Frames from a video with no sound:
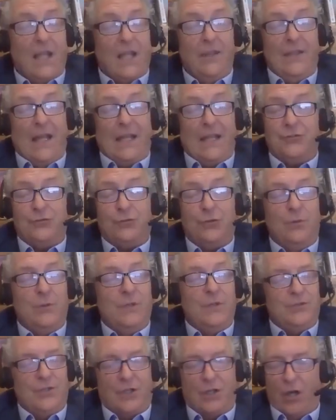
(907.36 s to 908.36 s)
That's true
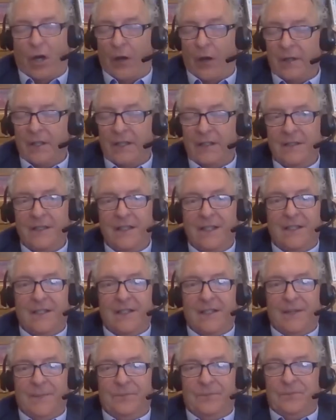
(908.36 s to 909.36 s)
in Jakarta,
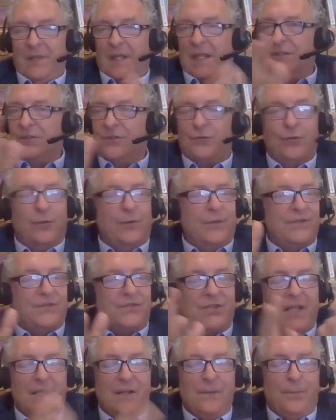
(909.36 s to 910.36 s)
it's true in
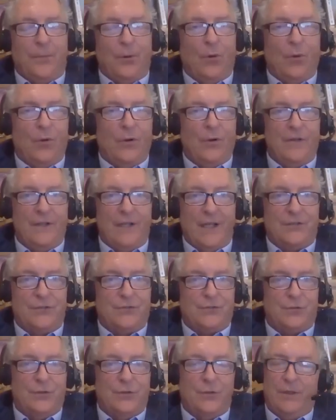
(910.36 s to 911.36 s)
Singapore, it's
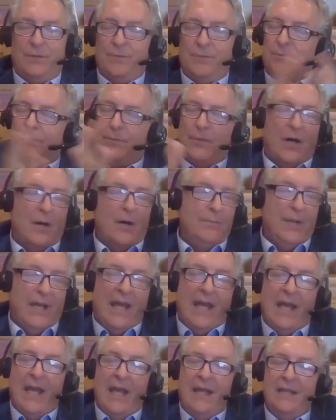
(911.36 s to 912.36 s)
true in
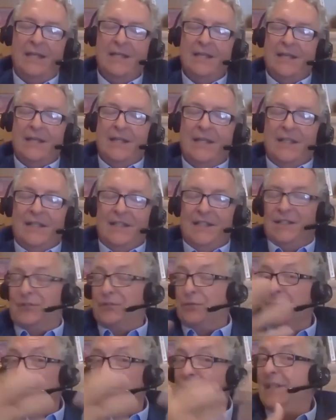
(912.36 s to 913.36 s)
Bombay, it's
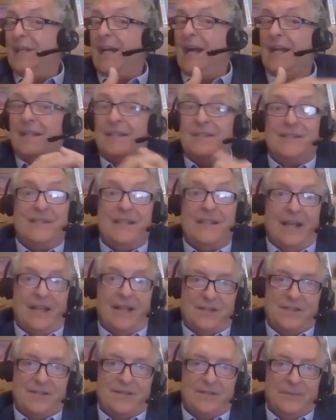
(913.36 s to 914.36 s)
true in the United
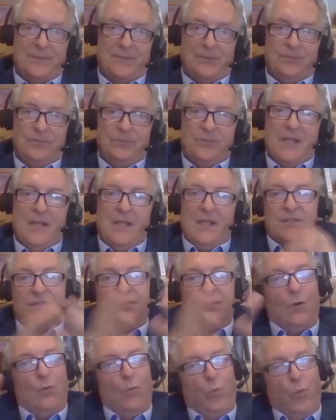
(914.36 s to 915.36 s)
States.
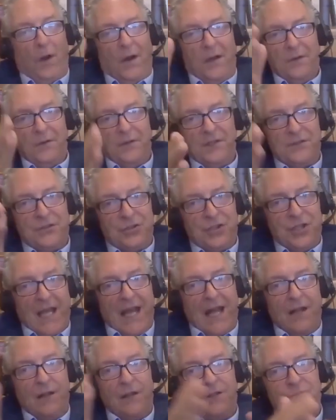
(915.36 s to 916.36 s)
So what are the
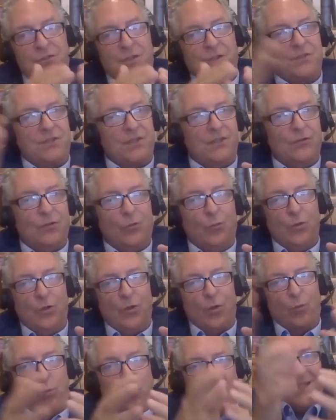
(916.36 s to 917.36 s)
challenges in the
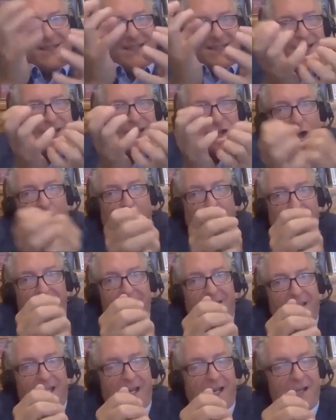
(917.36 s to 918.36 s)
world? What's the
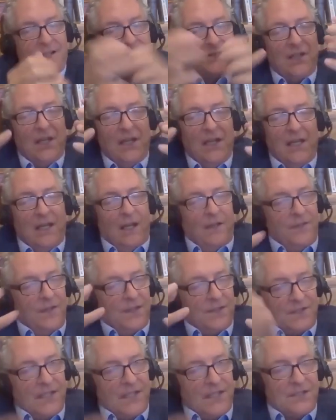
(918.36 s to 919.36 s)
context
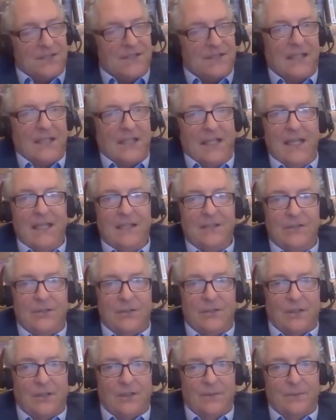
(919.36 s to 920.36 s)
that sets the
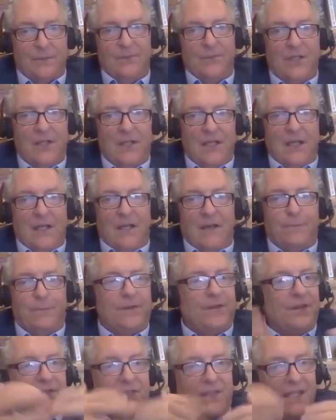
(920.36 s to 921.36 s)
kingdom
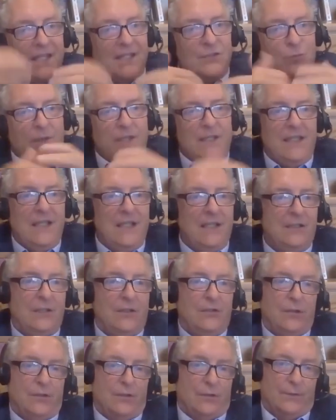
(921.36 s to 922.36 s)
for the things we need to
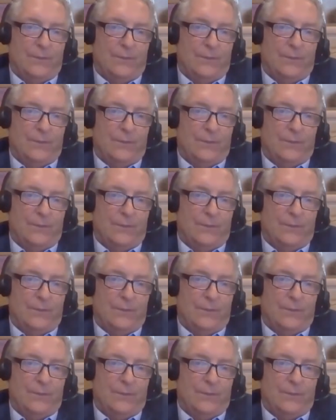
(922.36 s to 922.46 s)
do?